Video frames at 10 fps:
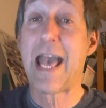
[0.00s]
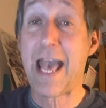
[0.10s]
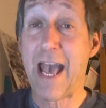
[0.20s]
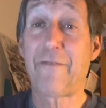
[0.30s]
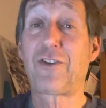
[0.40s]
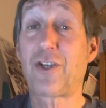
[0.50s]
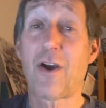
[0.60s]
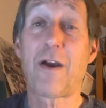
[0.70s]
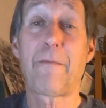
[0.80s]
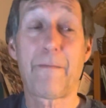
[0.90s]
F
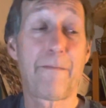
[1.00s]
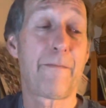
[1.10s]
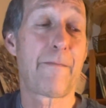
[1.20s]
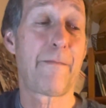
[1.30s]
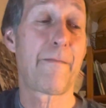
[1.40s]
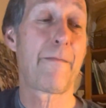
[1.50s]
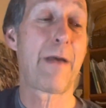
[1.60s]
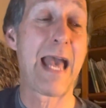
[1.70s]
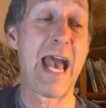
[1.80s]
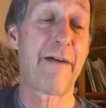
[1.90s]
sharp,
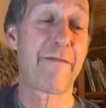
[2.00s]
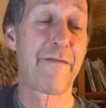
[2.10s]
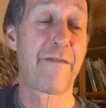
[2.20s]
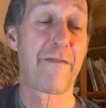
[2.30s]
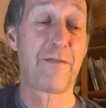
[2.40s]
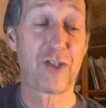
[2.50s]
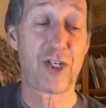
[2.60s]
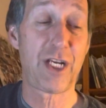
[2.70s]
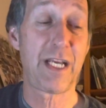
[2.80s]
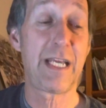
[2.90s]
F,
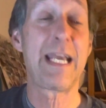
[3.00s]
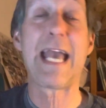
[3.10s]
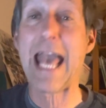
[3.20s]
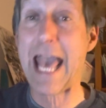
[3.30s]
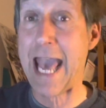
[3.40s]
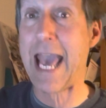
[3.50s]
G, A.